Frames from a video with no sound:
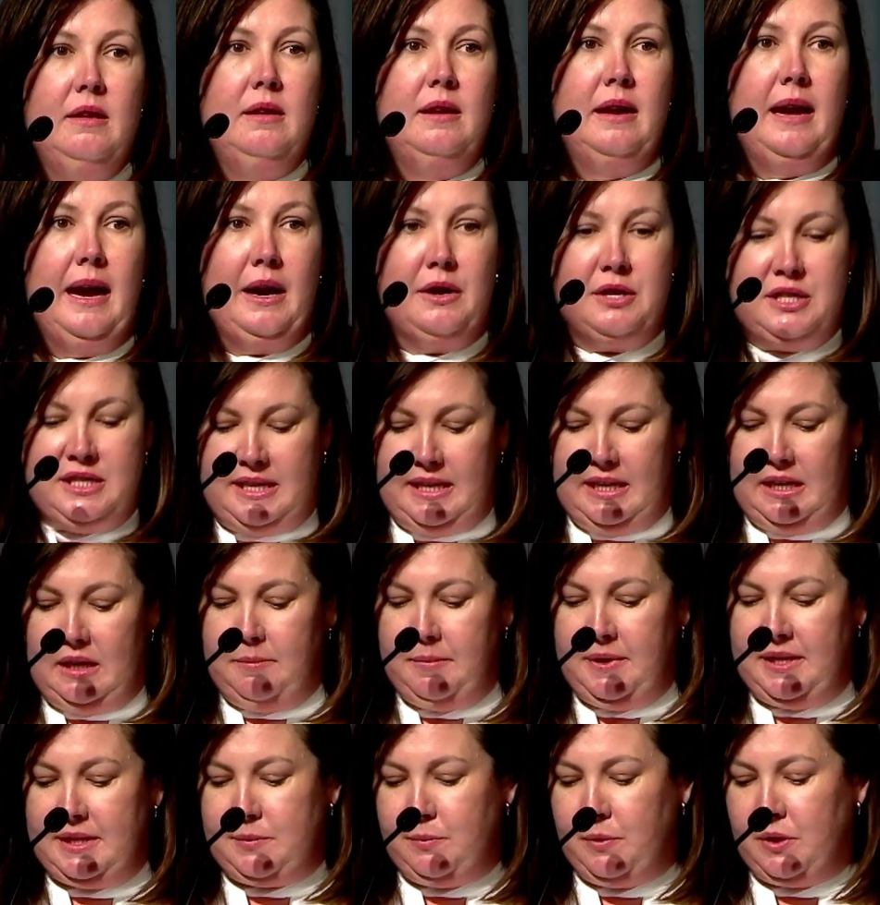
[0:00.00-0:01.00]
Our team
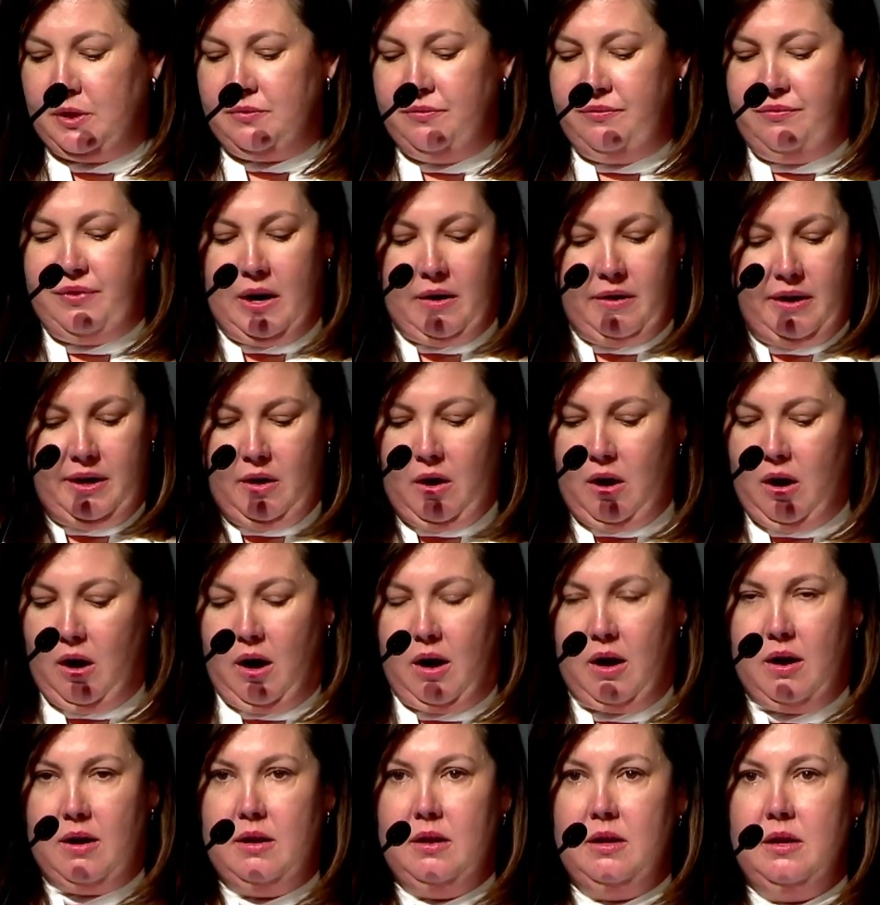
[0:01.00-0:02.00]
has worked very
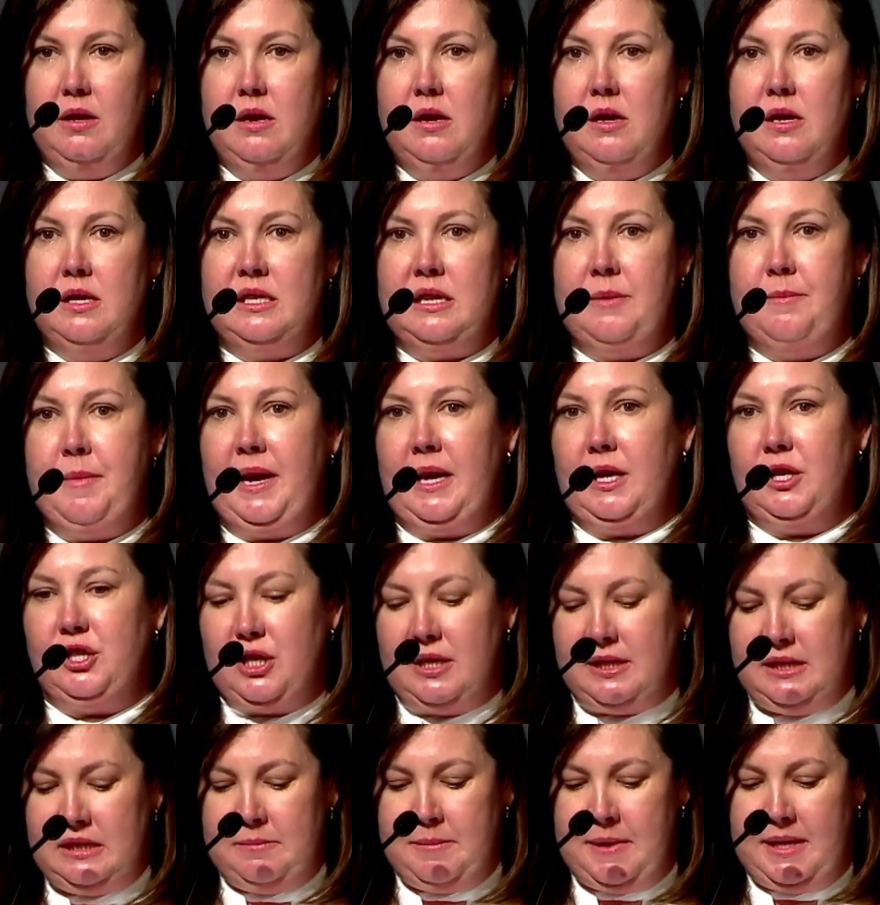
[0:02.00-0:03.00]
hard to make
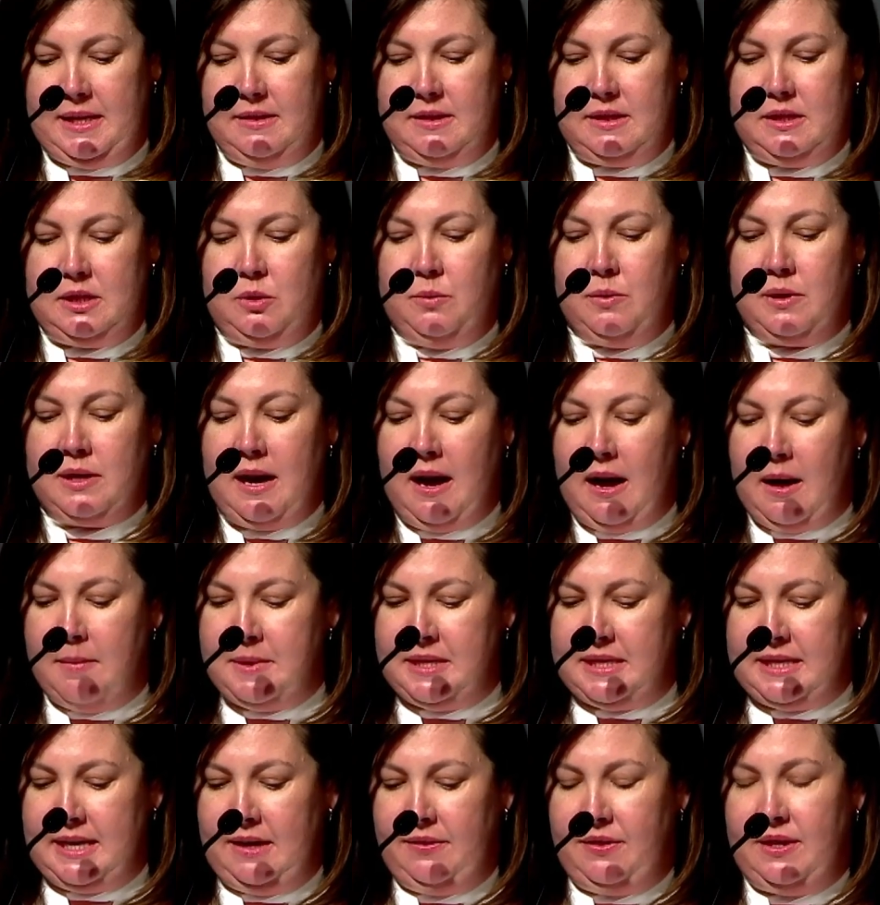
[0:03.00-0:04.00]
adjustments to
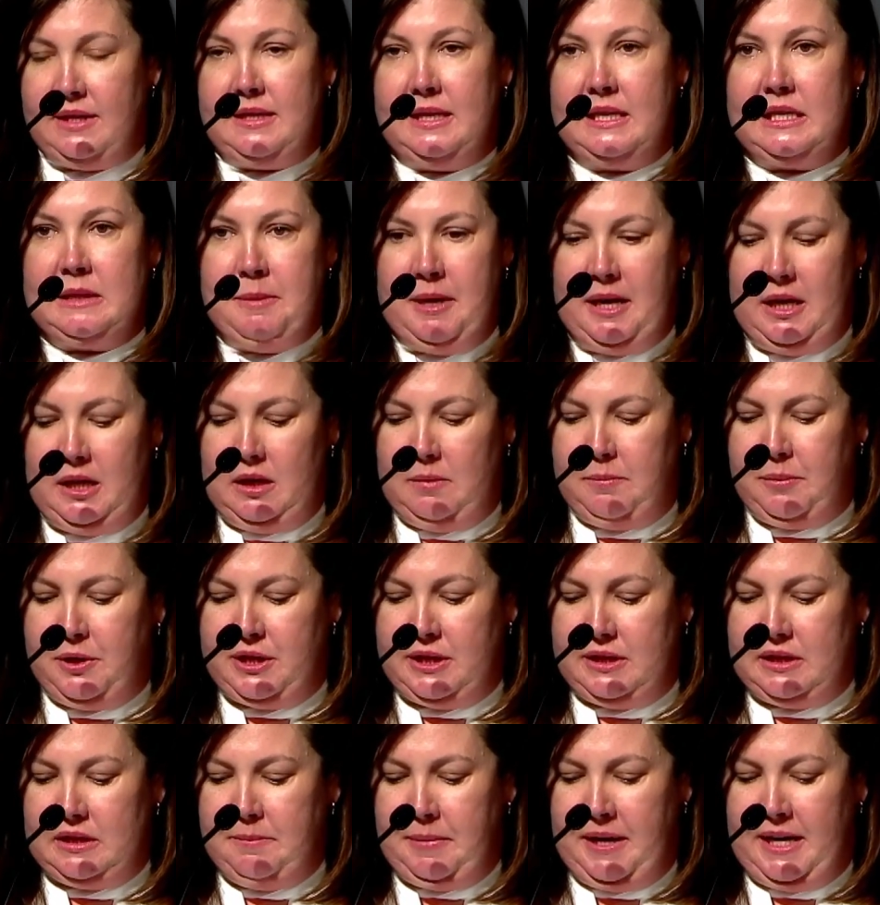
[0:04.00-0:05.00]
accommodate this expanded
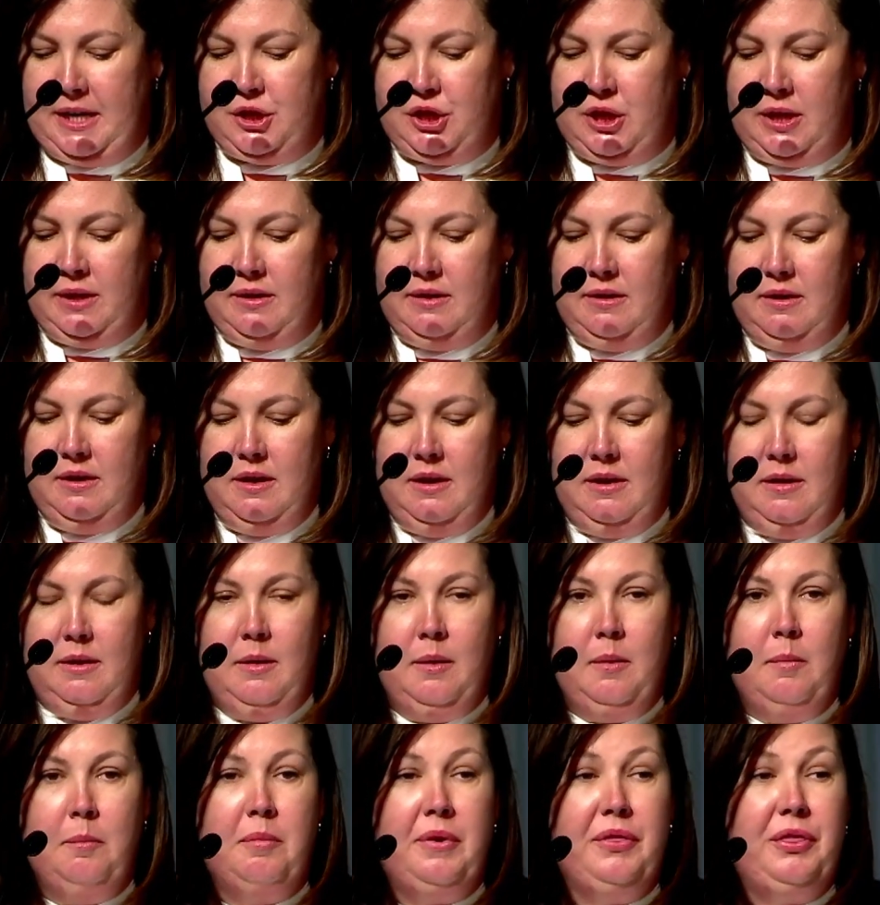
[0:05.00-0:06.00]
participation,
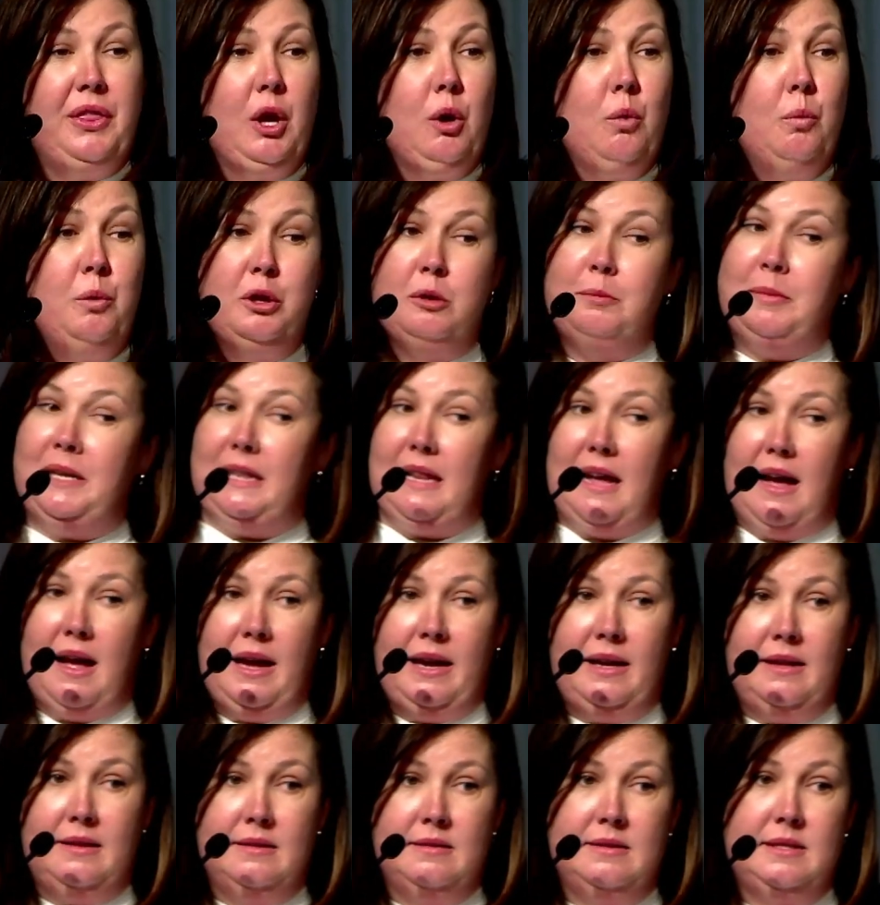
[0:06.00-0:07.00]
but there will be
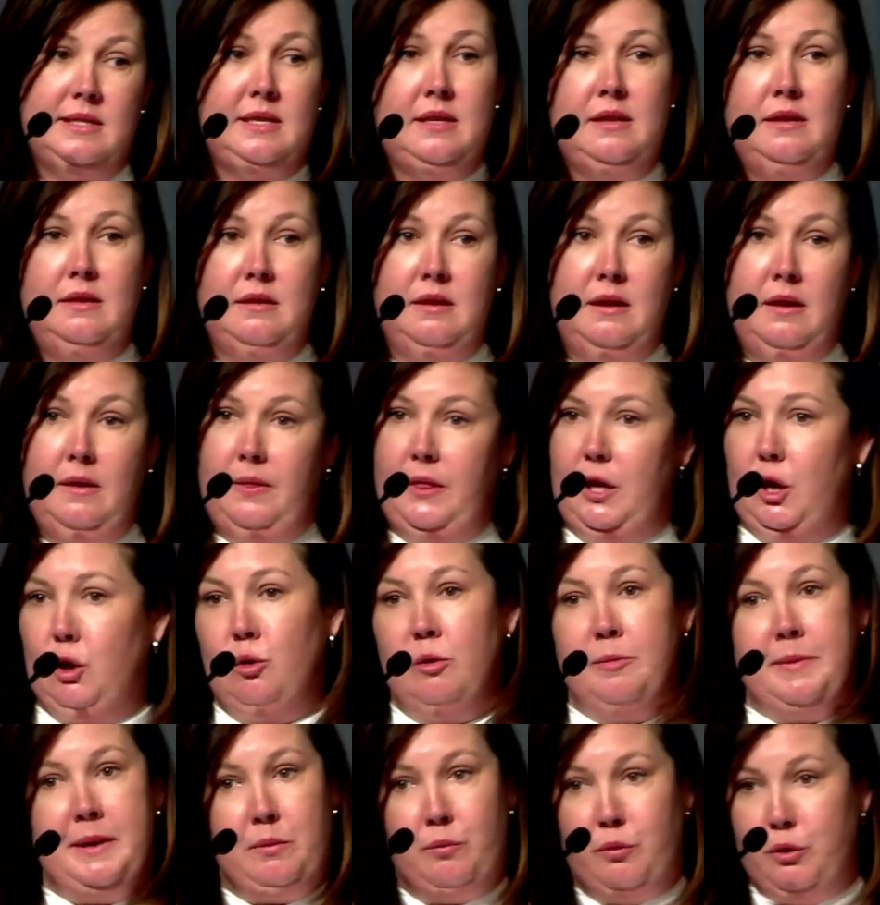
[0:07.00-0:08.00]
lines, there will
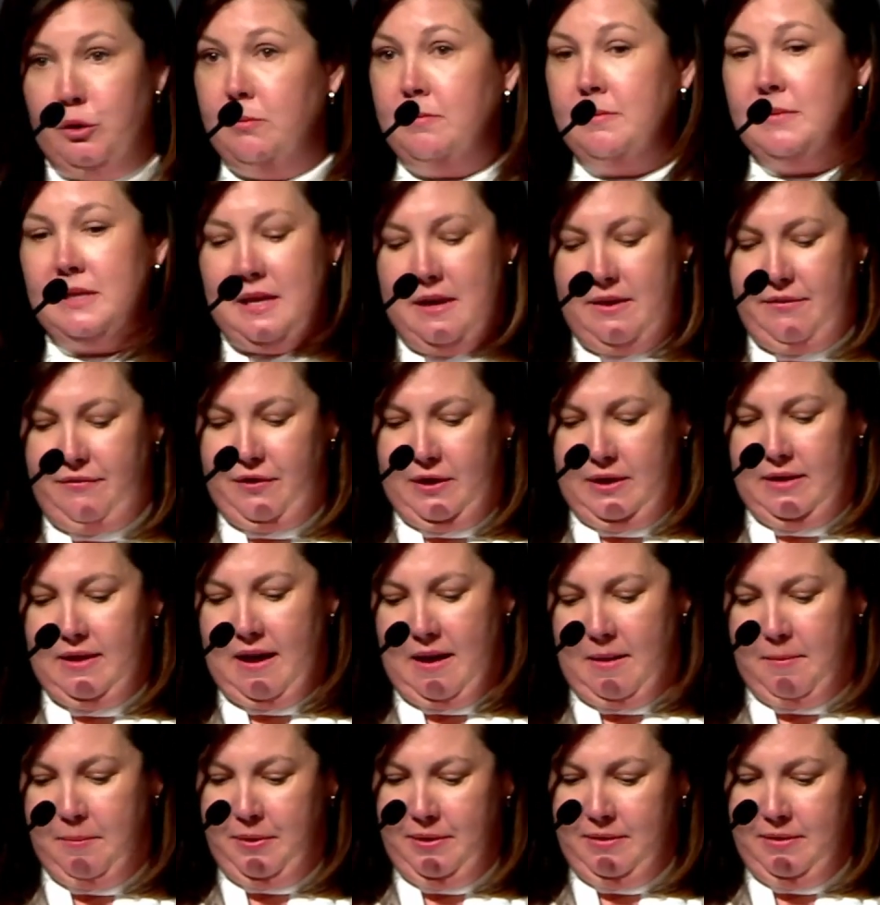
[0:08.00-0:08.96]
be rooms that fill up.